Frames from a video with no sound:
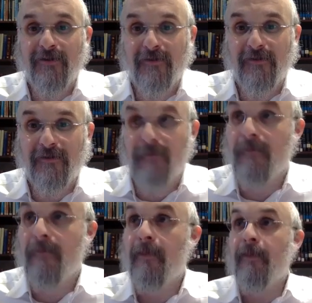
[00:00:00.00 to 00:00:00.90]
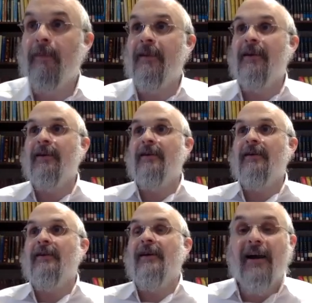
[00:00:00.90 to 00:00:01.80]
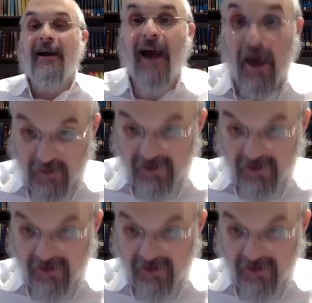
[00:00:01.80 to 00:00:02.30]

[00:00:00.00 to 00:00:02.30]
This is just a practical variation.